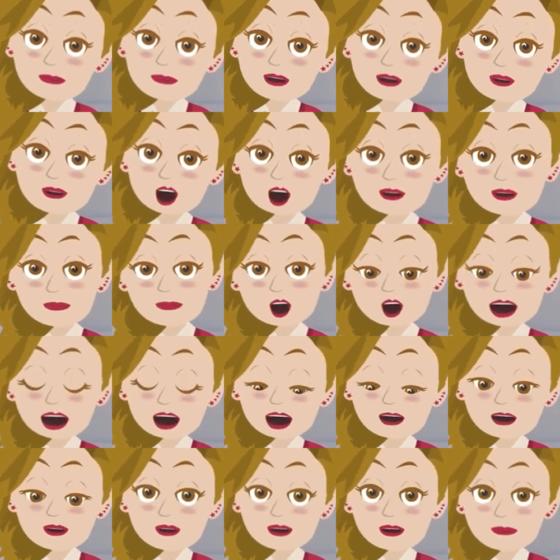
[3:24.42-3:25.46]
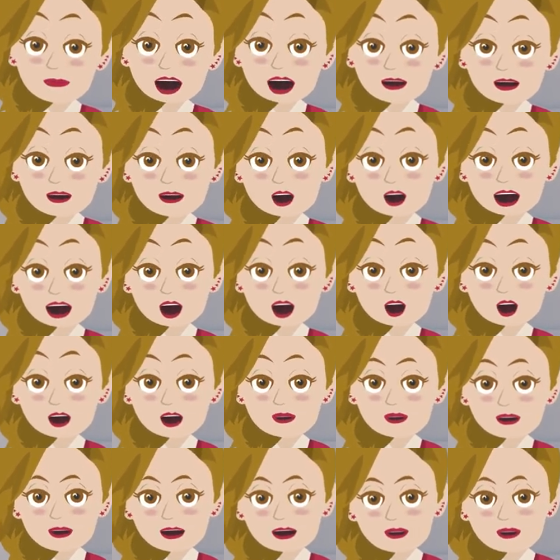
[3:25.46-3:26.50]
To extend that
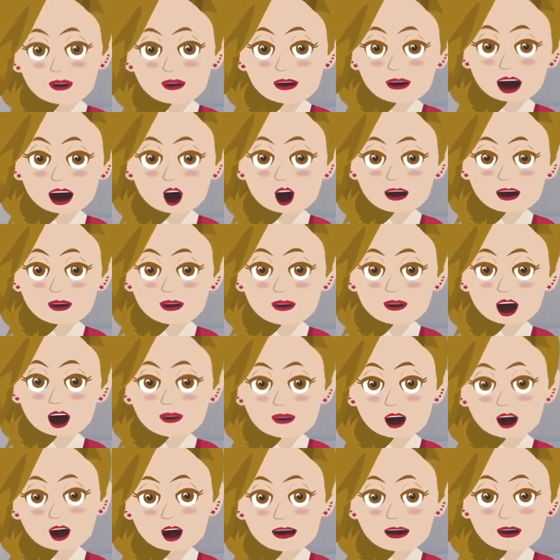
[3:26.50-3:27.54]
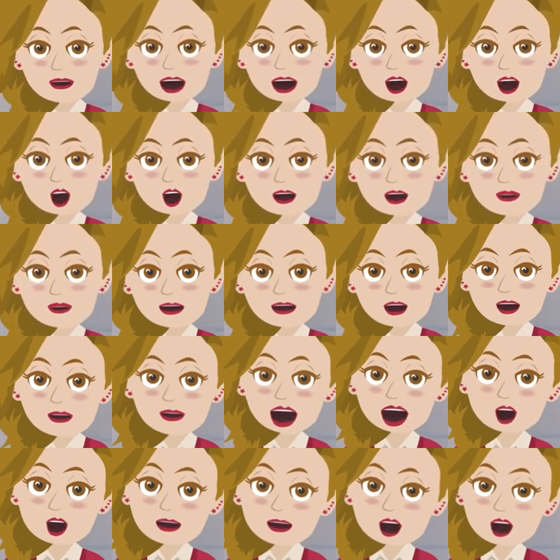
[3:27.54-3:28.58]
non-physical consciousness that is you, that
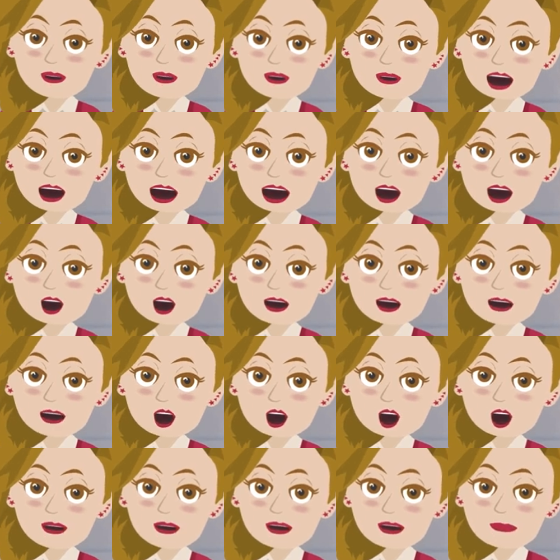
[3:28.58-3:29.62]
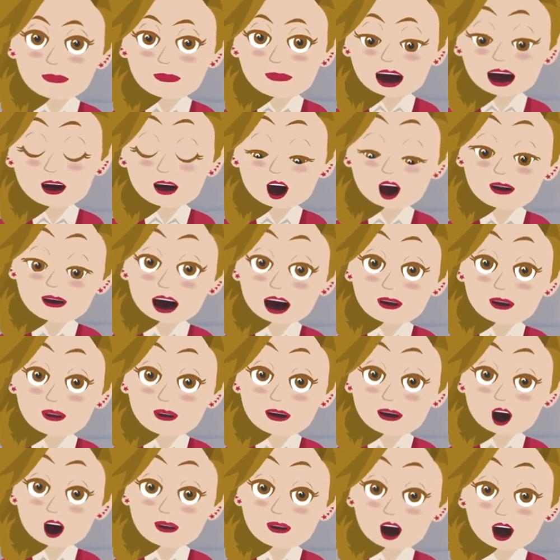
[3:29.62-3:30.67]
is eternally you, into this
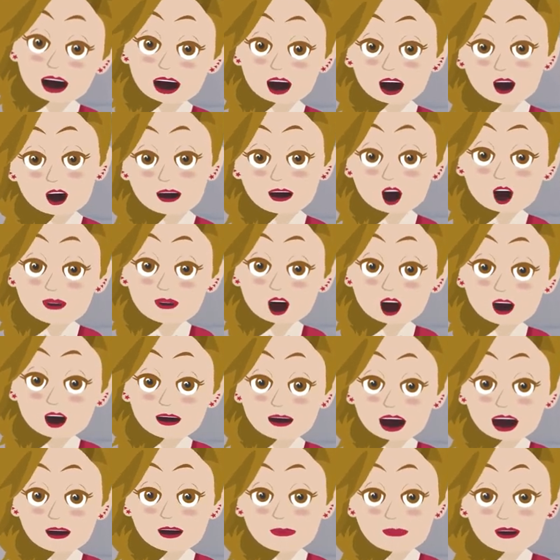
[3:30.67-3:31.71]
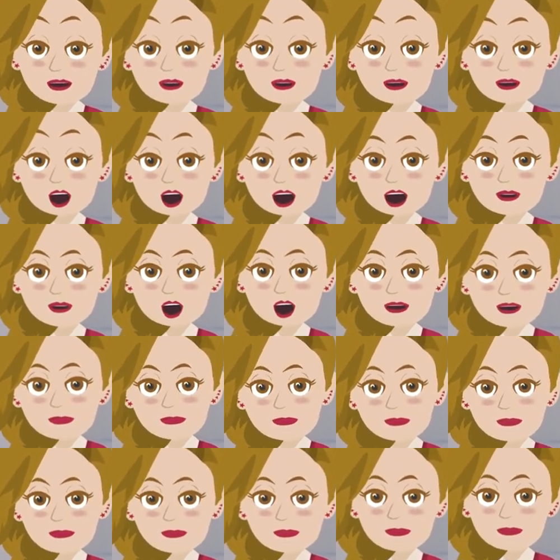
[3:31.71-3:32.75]
personality, into this perspective,
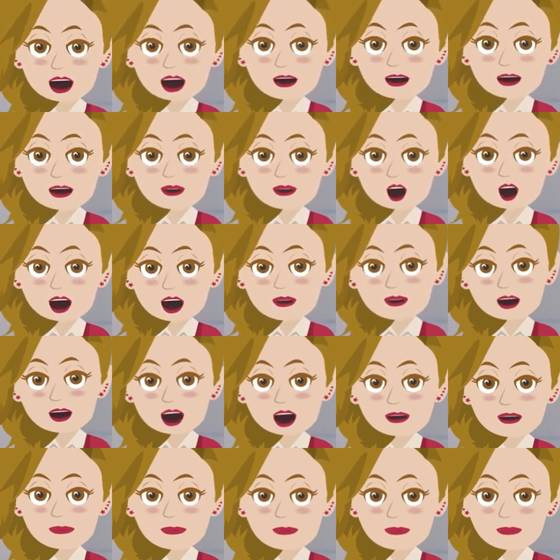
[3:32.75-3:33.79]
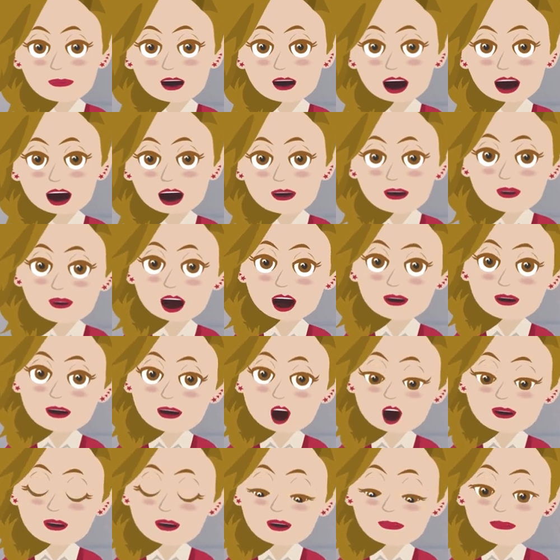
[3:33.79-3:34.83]
so that you could lap up
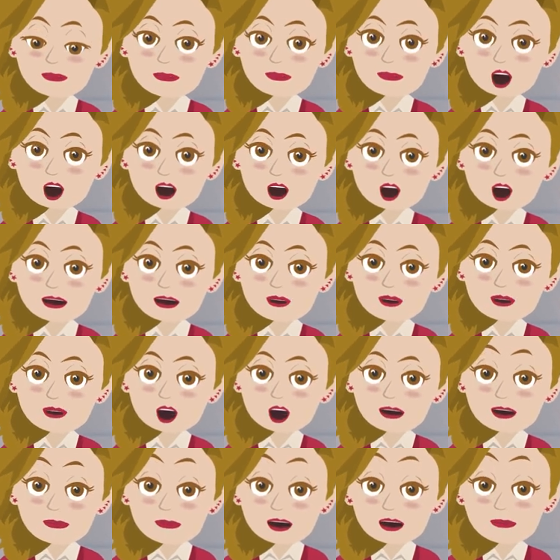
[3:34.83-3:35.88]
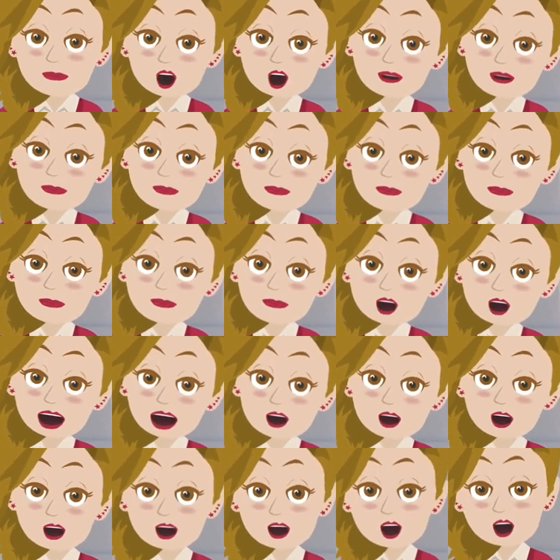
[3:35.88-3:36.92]
this experience, so that you could
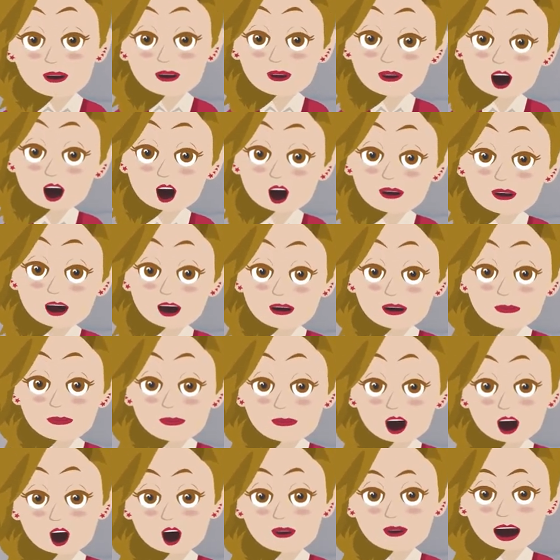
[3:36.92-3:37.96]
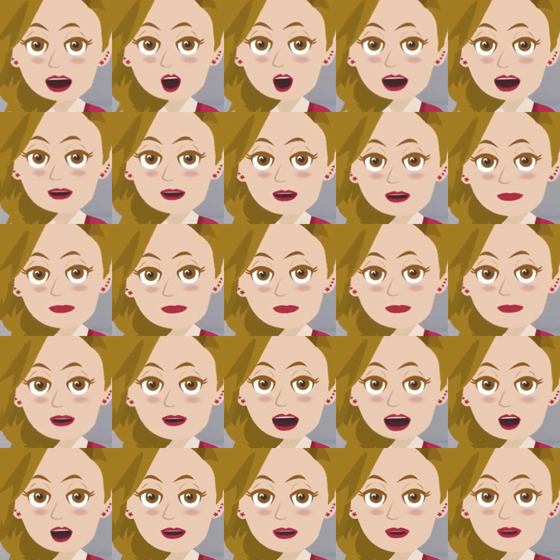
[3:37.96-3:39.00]
revel with others, and so that
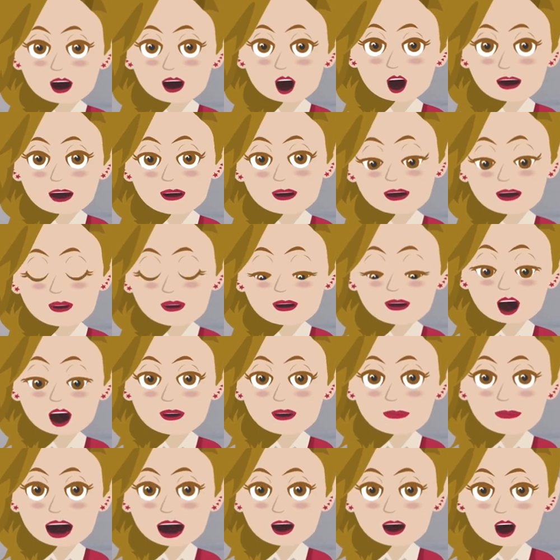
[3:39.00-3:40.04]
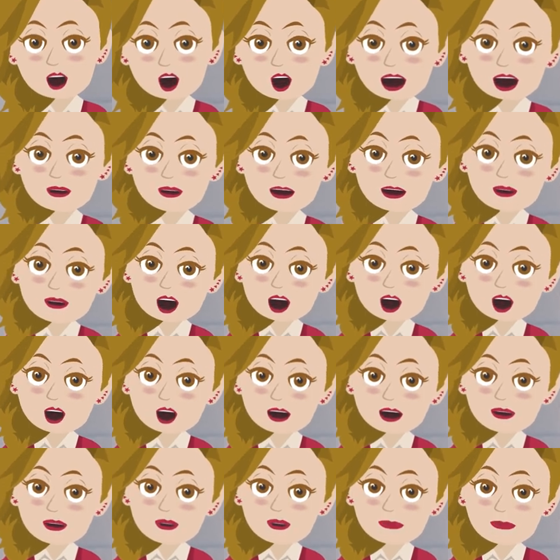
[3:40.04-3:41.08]
questions could formulate within
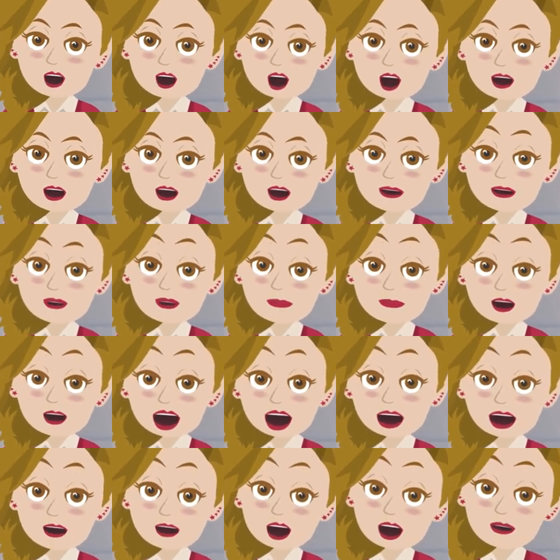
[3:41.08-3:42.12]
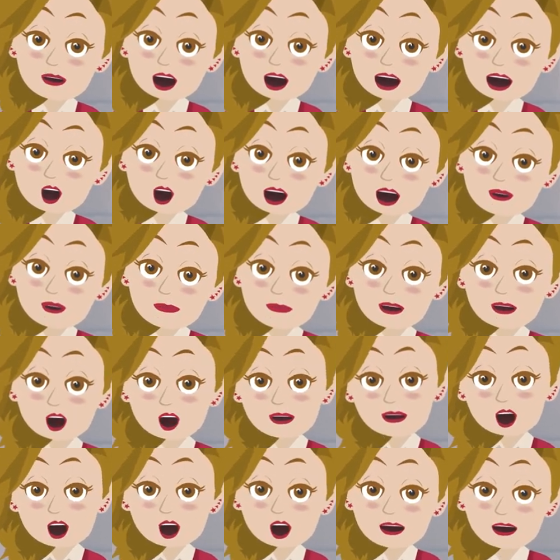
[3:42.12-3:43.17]
you, so that new desires could
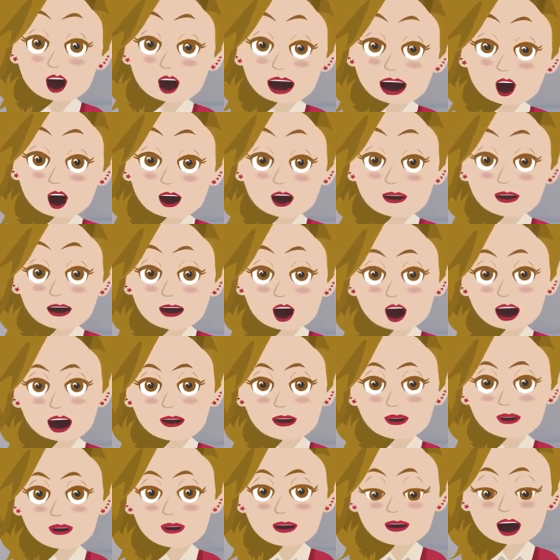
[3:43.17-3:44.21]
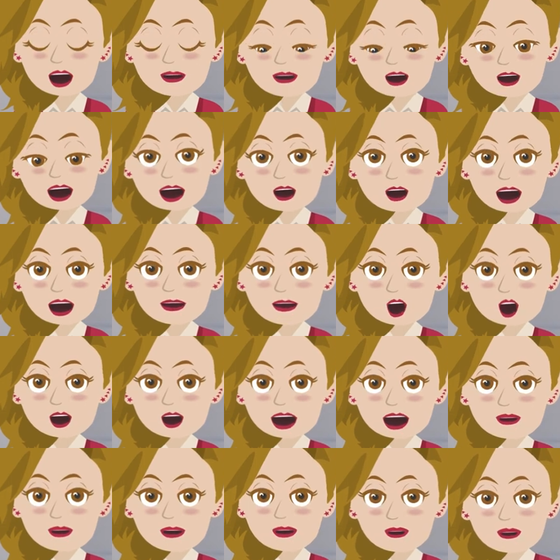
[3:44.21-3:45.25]
be born out of your leading
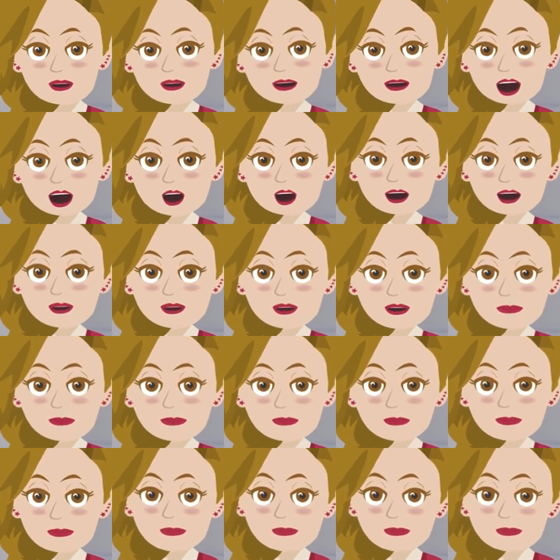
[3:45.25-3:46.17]
edge experience.